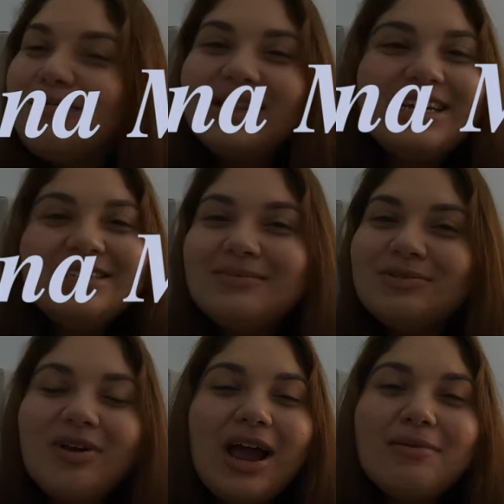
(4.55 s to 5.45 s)
Please
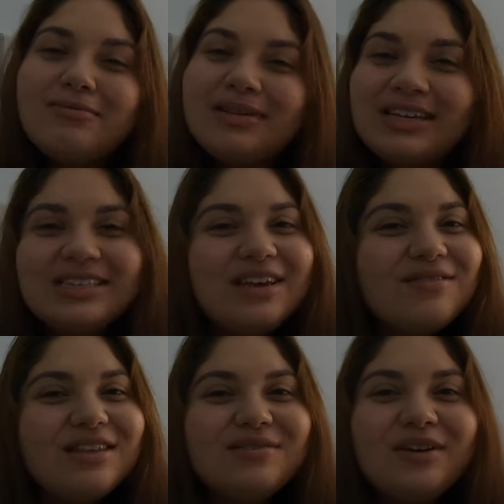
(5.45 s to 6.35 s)
subscribe and please
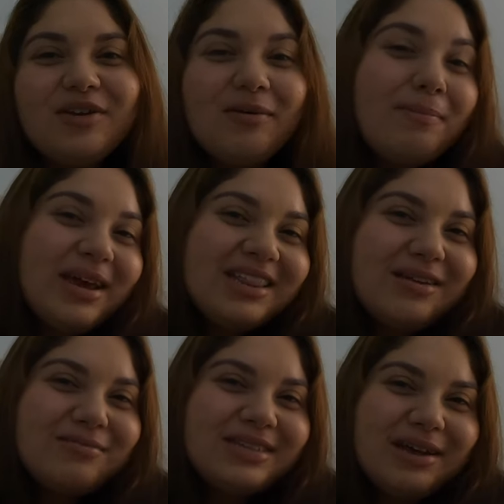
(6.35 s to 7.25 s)
give this video a big
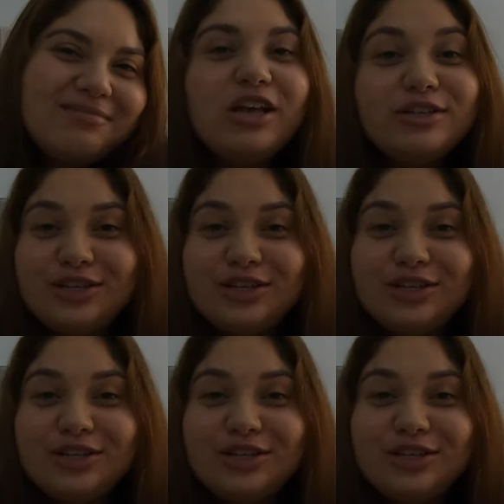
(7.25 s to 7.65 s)
thumbs up.